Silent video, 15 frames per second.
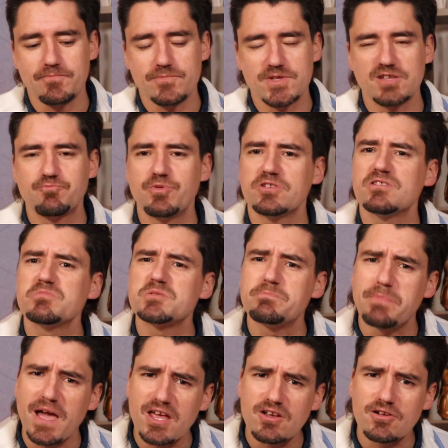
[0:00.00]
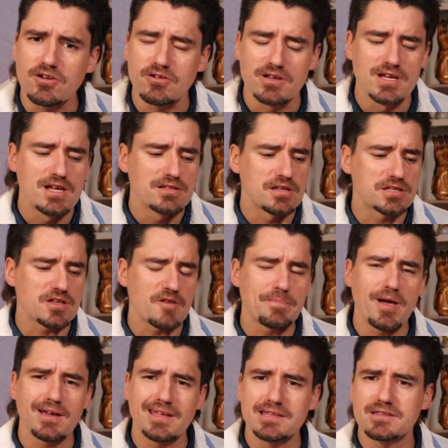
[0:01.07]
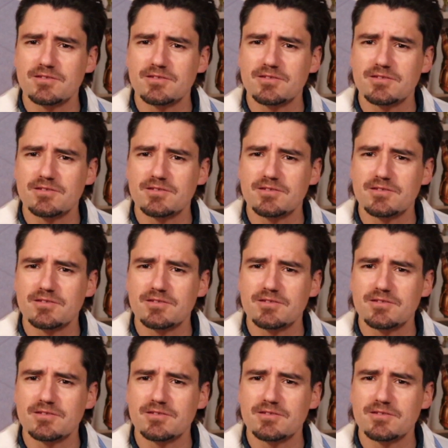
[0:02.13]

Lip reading: just breathe so much better. The soft palate gets